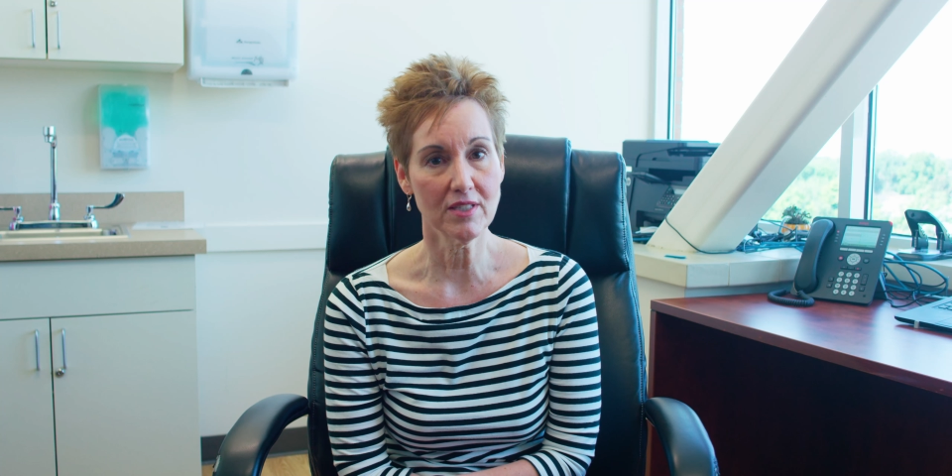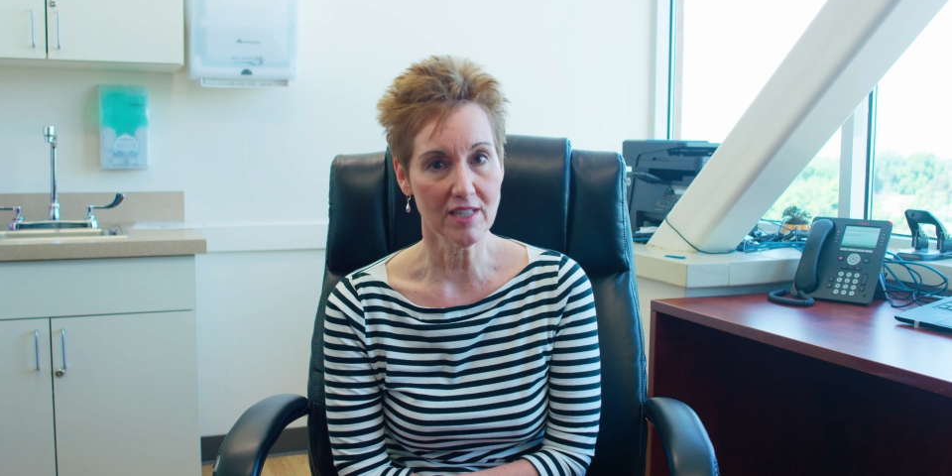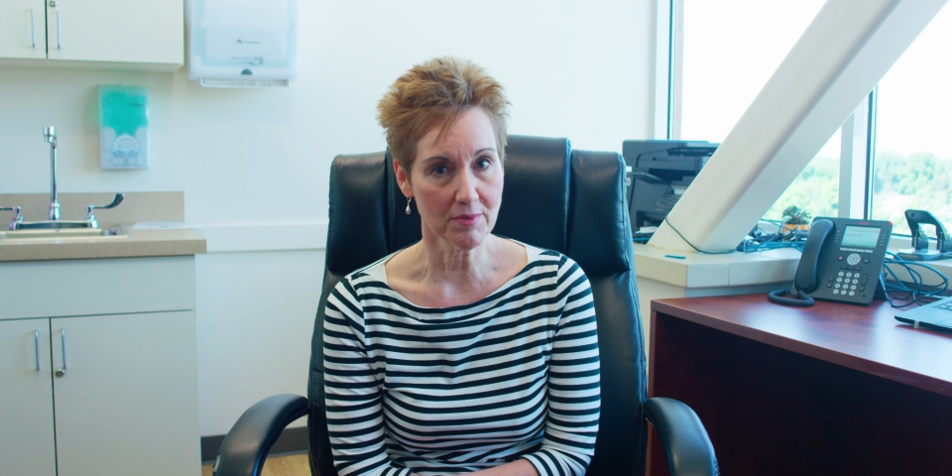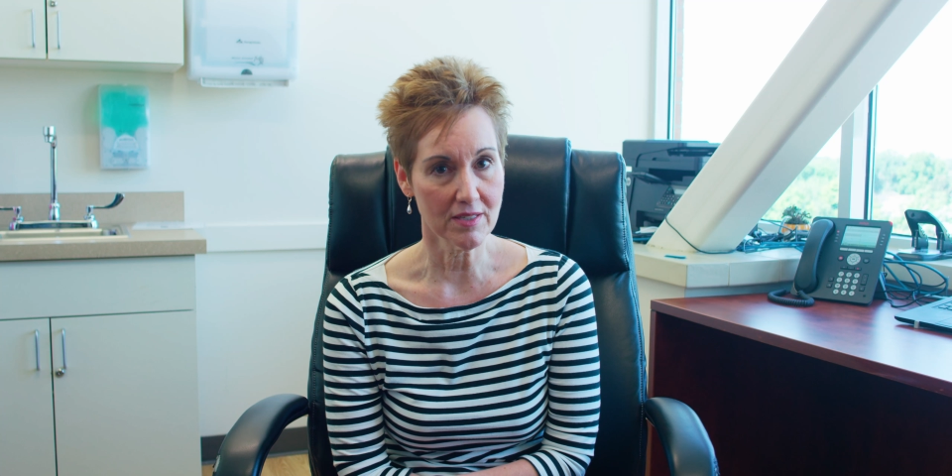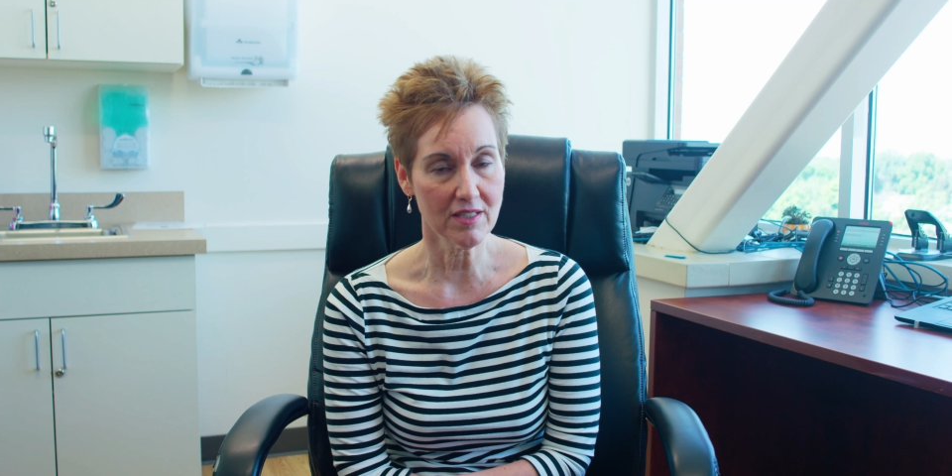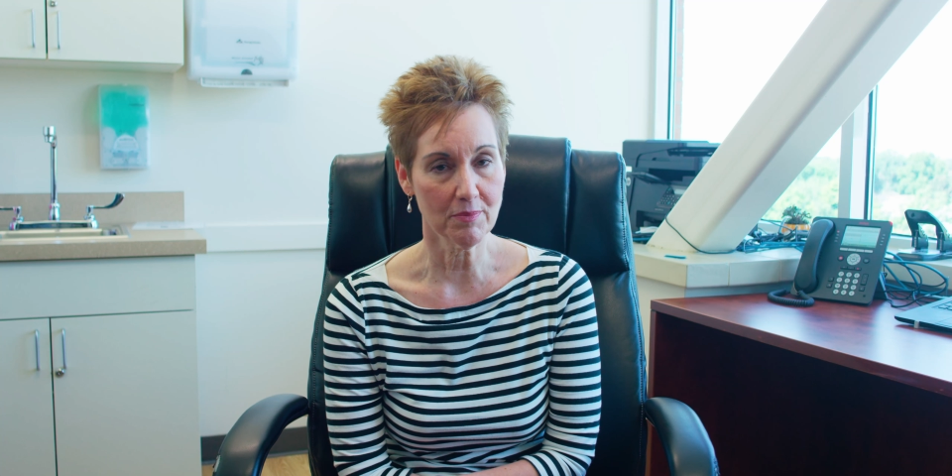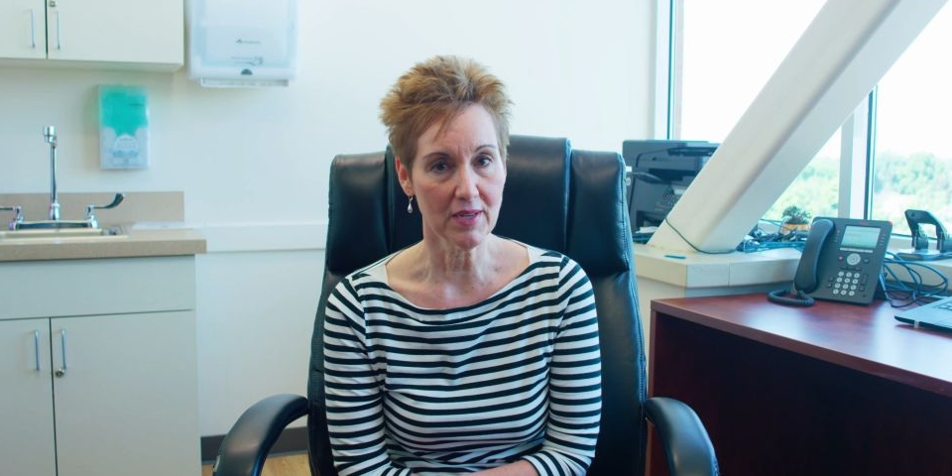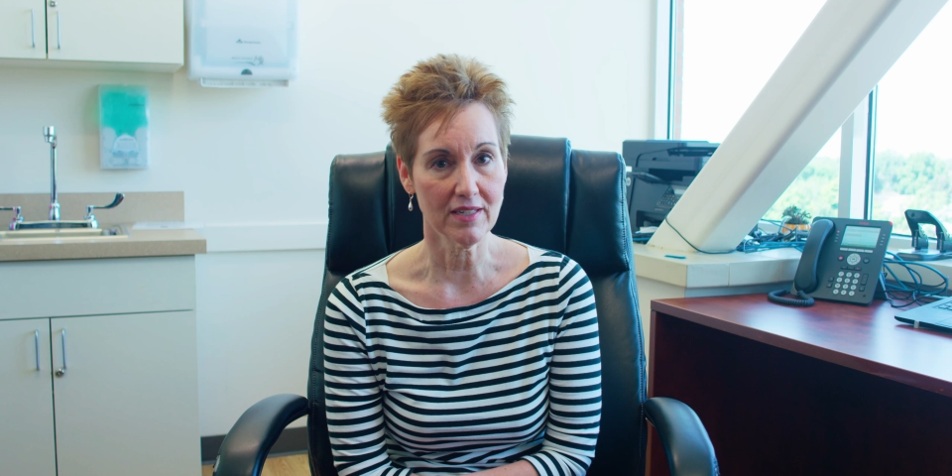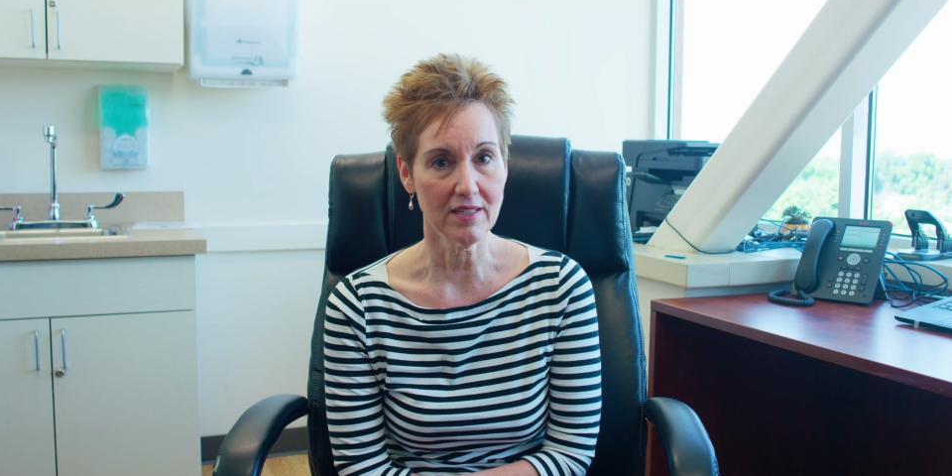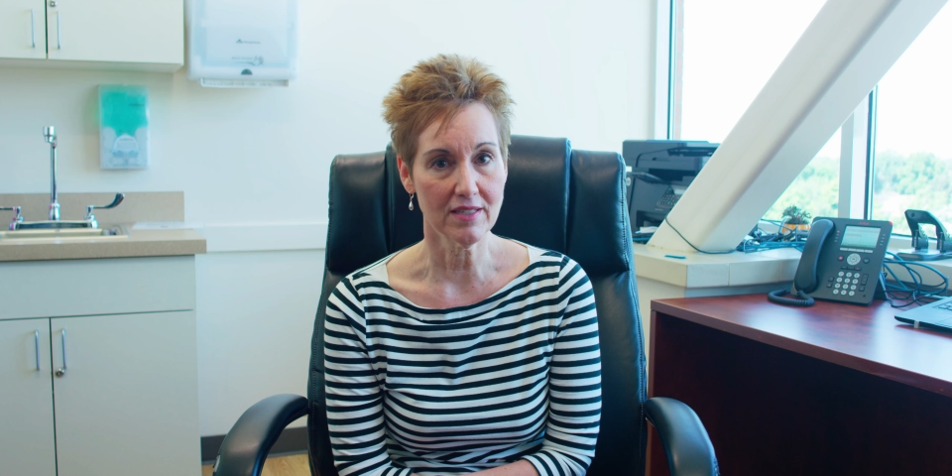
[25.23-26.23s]
with substance
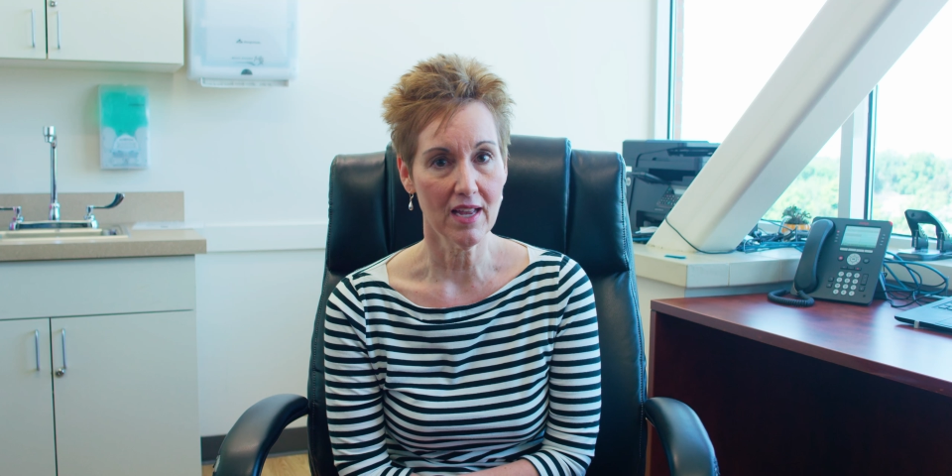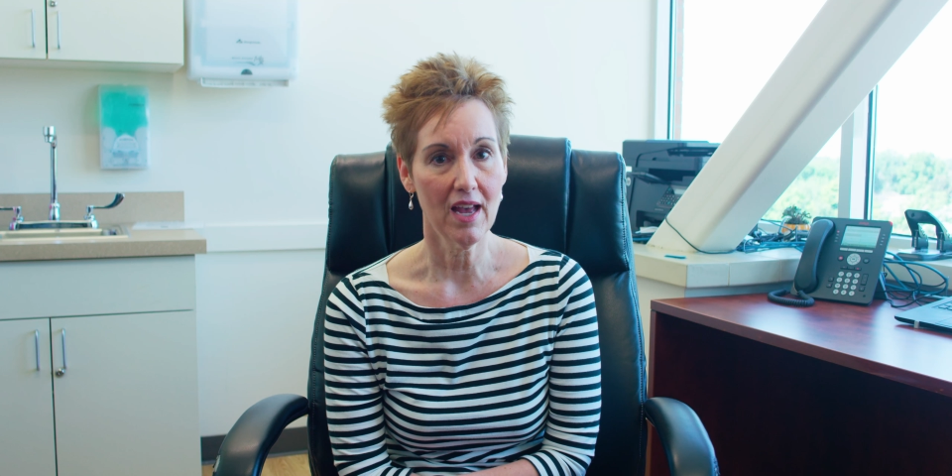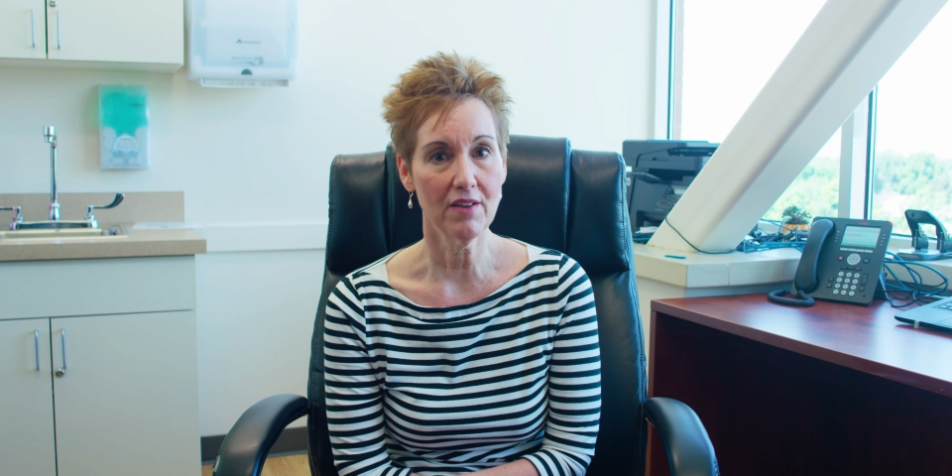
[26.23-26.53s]
dependence